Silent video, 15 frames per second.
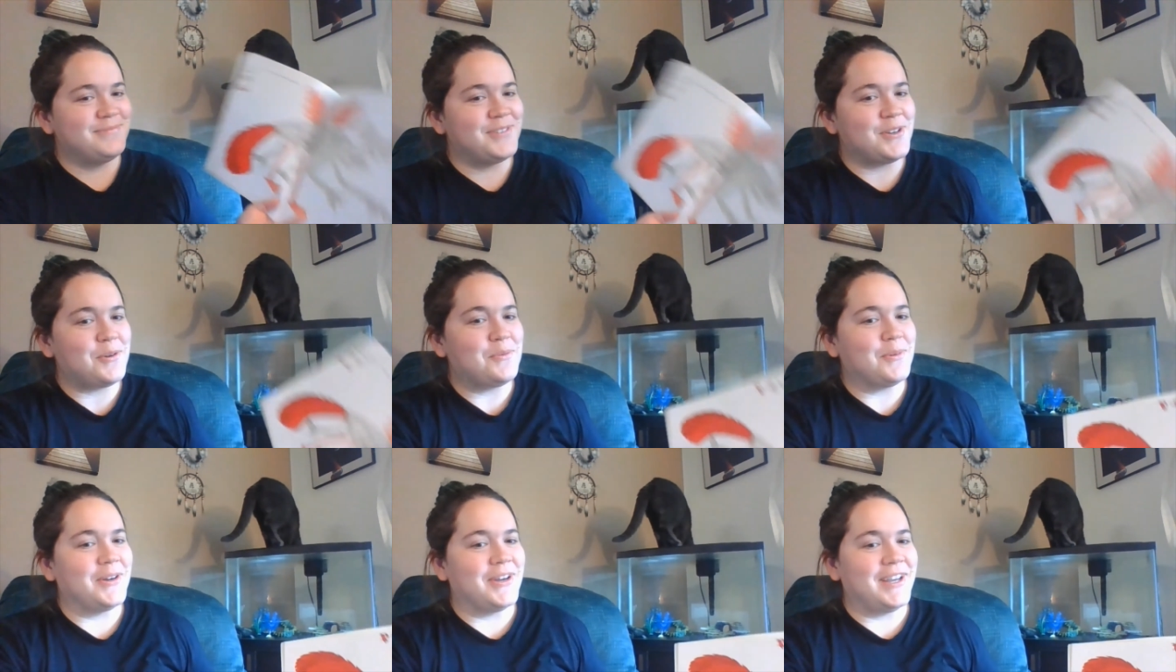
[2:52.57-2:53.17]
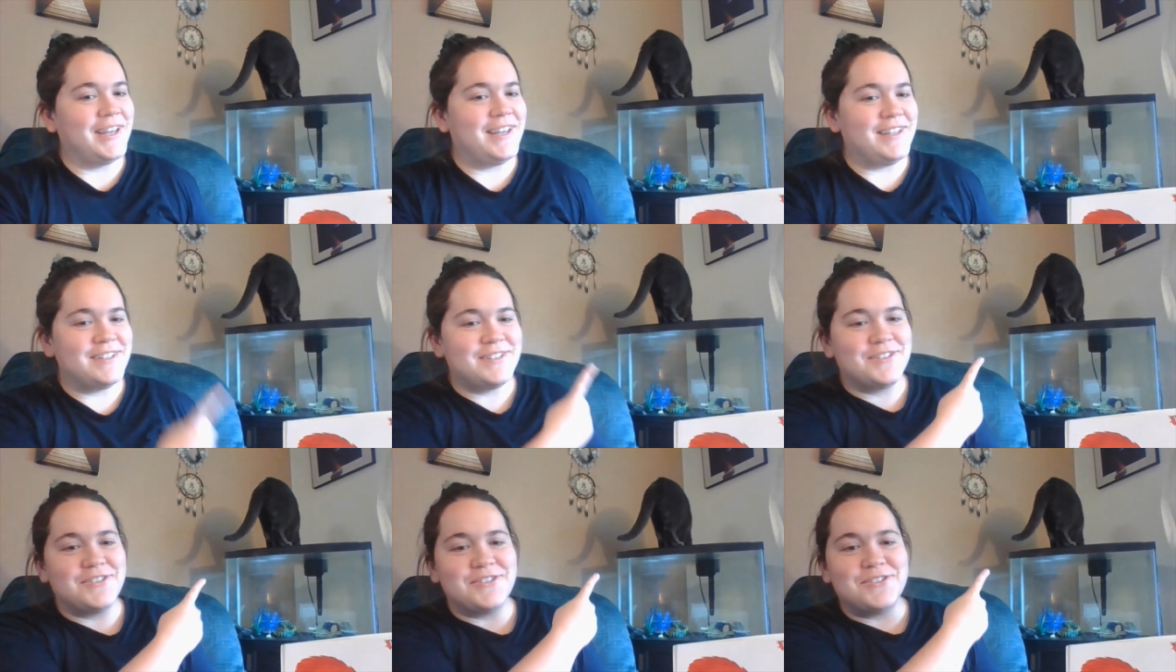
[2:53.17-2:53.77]
Don't worry,
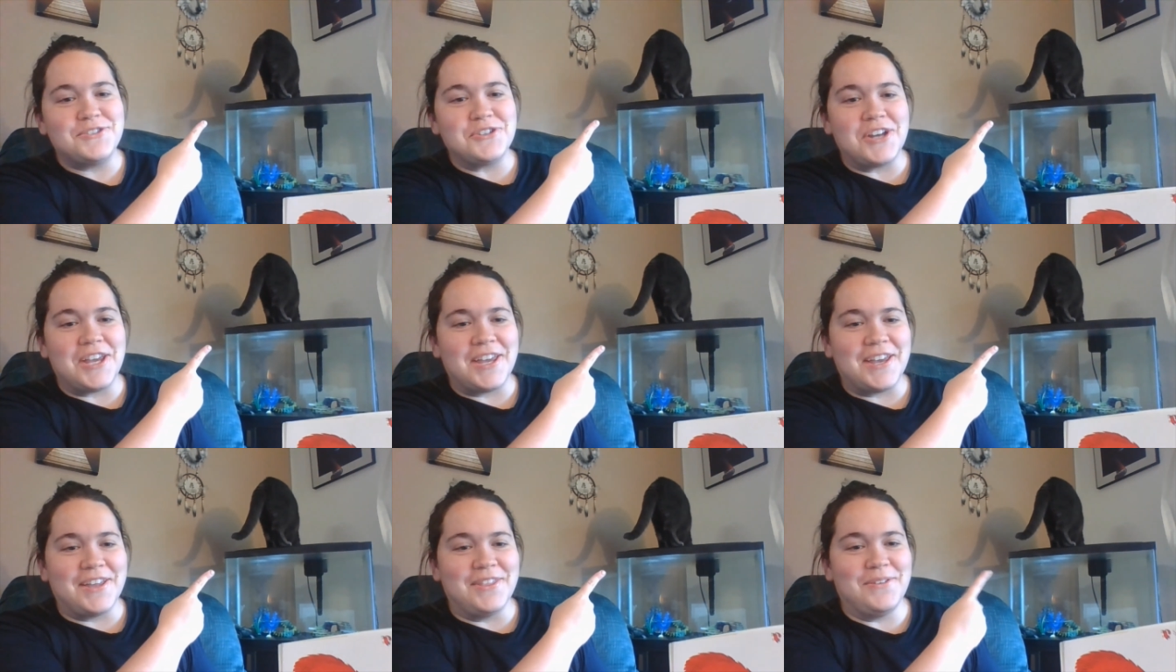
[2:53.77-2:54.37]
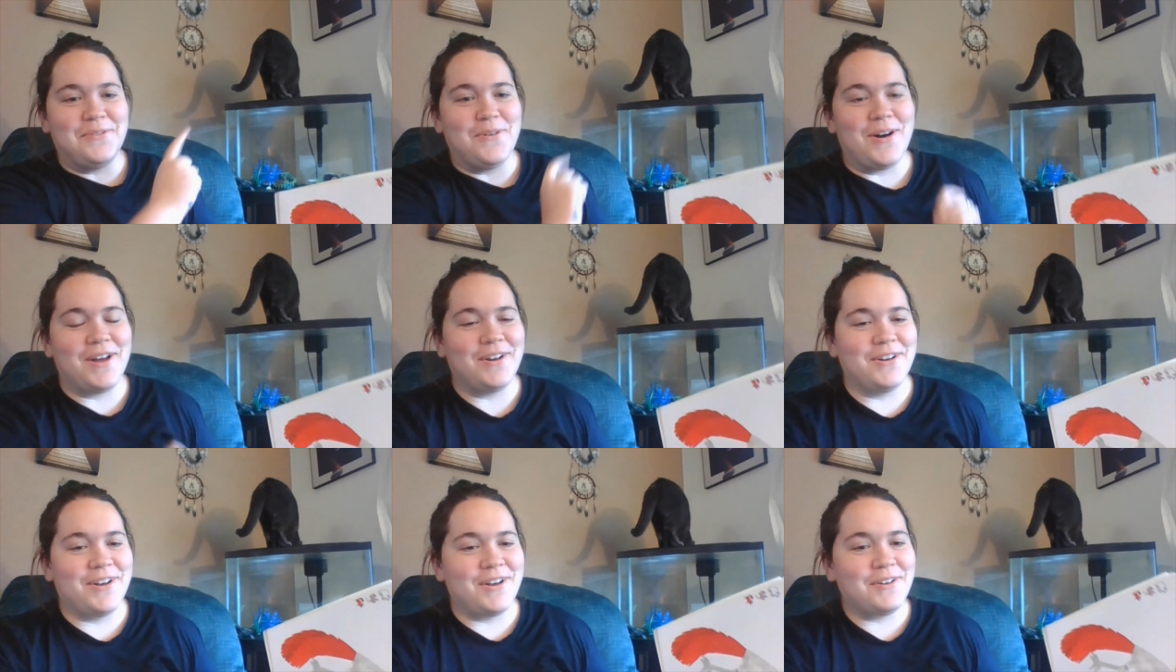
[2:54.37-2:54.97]
he's just drinking the
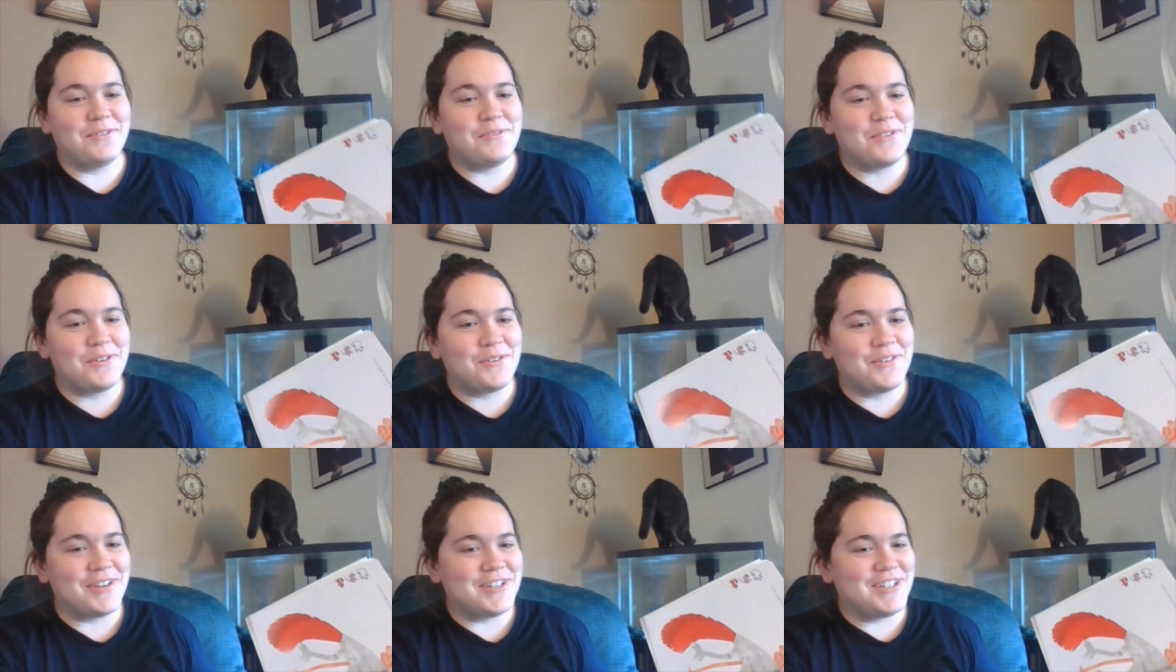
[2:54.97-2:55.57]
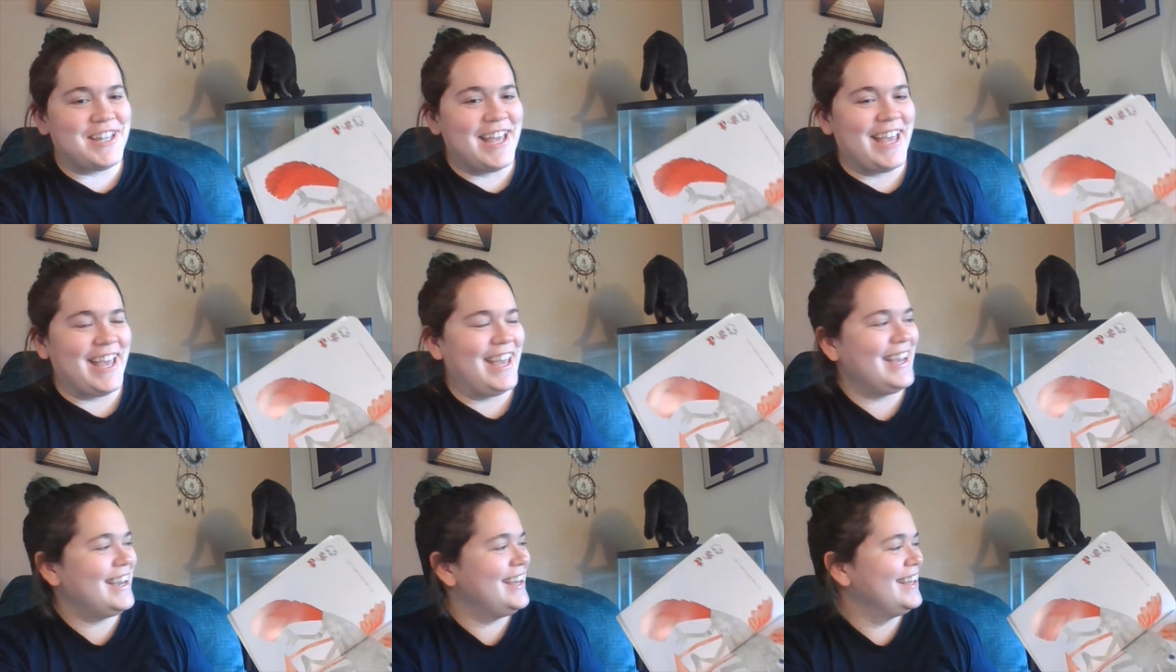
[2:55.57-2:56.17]
water out of the fish
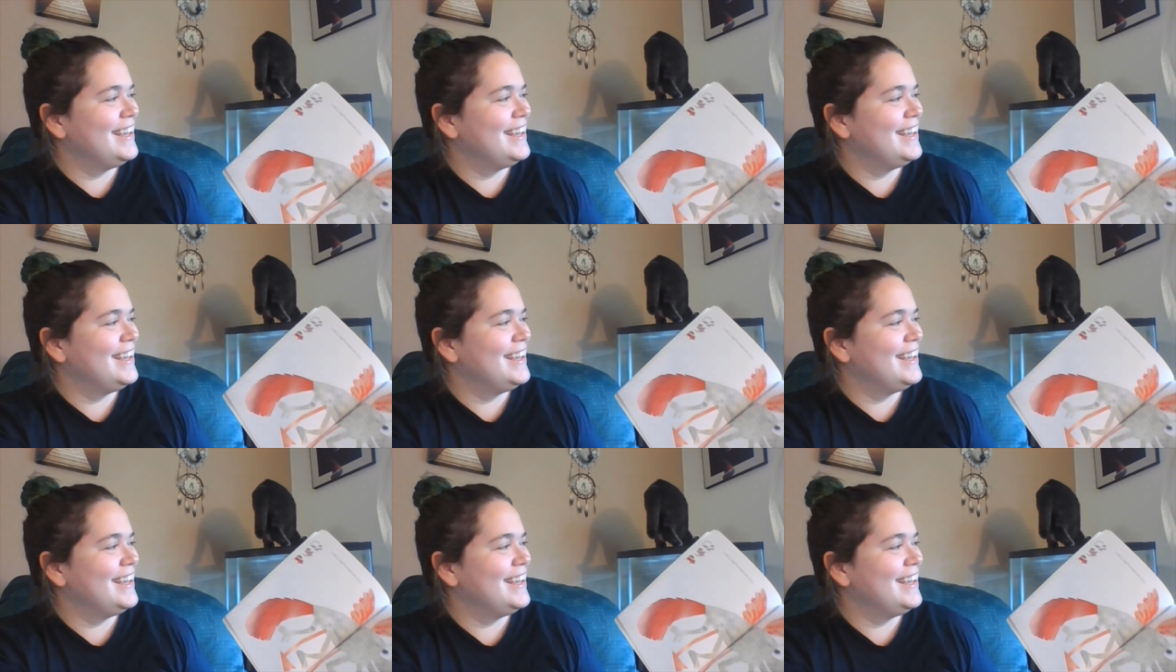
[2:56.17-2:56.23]
tank.